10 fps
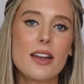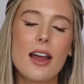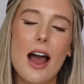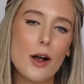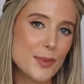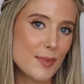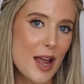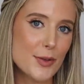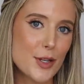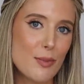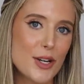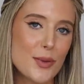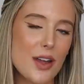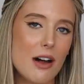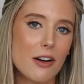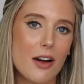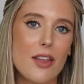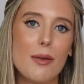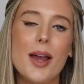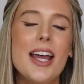It helps me out so much with the
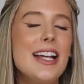algorithm.